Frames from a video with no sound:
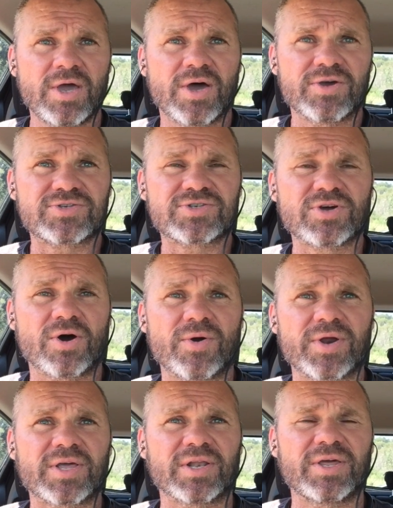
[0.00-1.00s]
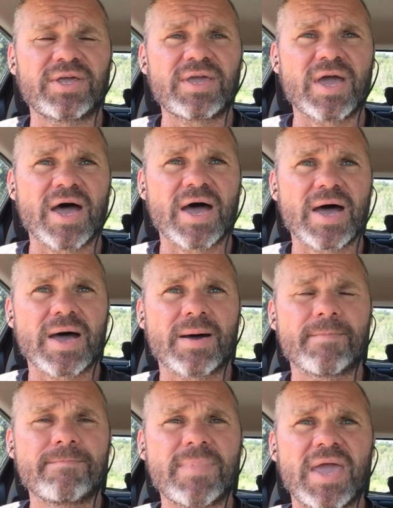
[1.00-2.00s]
historically,
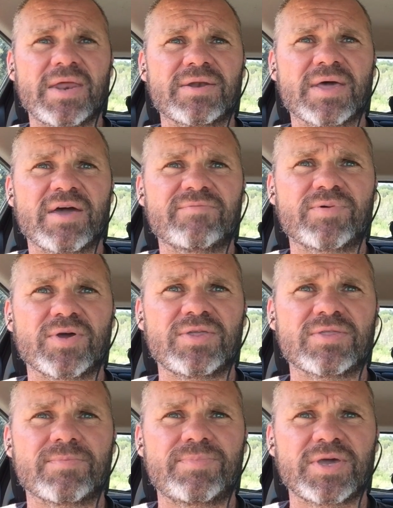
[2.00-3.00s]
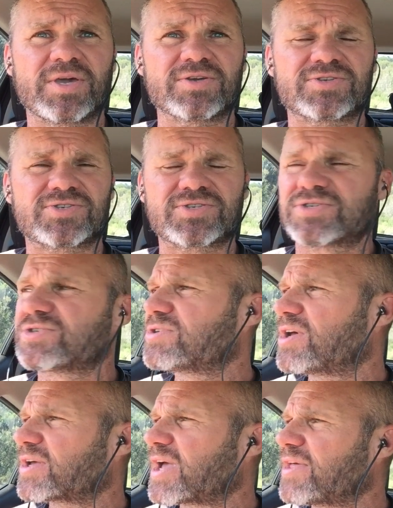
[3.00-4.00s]
men have been the
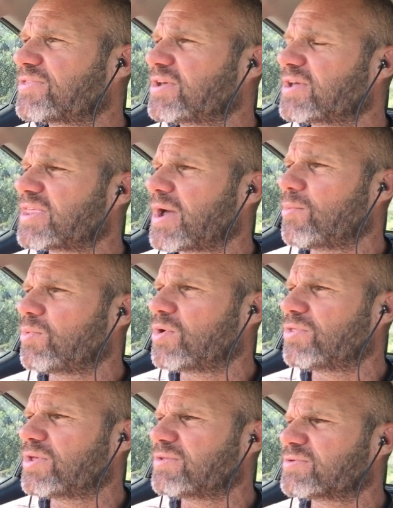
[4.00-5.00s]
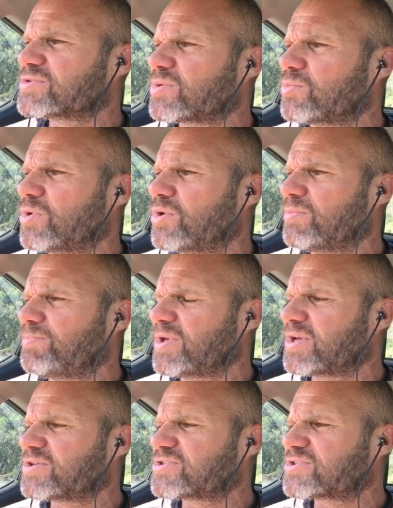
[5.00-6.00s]
biggest, I can't think of that word, there was a word,
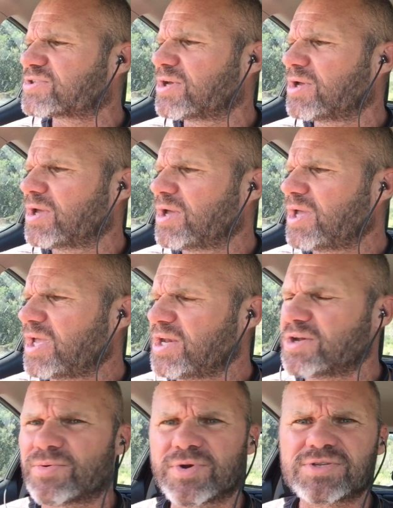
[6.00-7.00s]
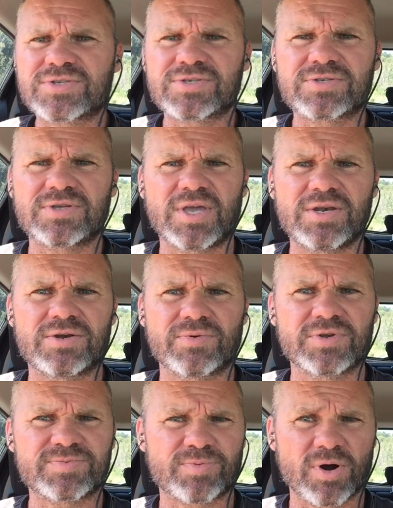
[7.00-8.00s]
biggest
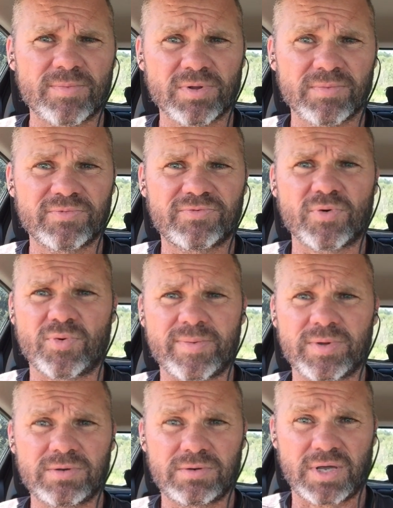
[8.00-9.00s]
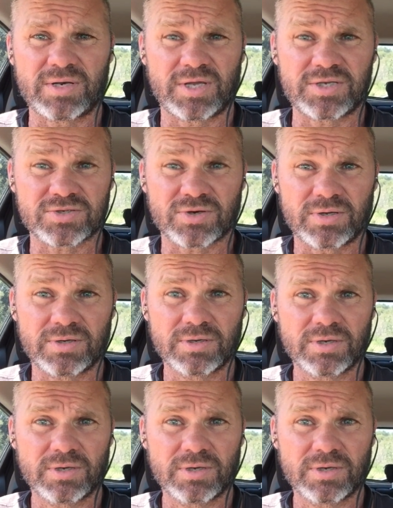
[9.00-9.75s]
hindrance problem for women in history.